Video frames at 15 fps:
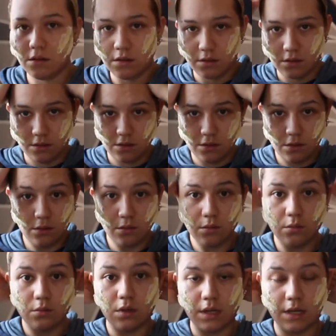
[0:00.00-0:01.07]

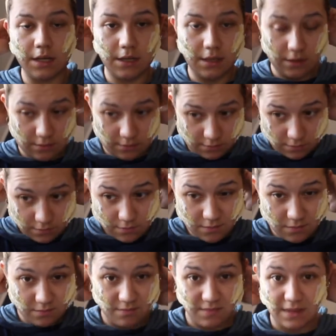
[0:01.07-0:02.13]
So
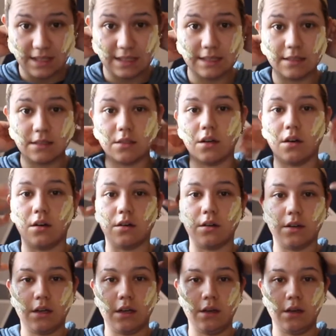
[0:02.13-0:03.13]
let's talk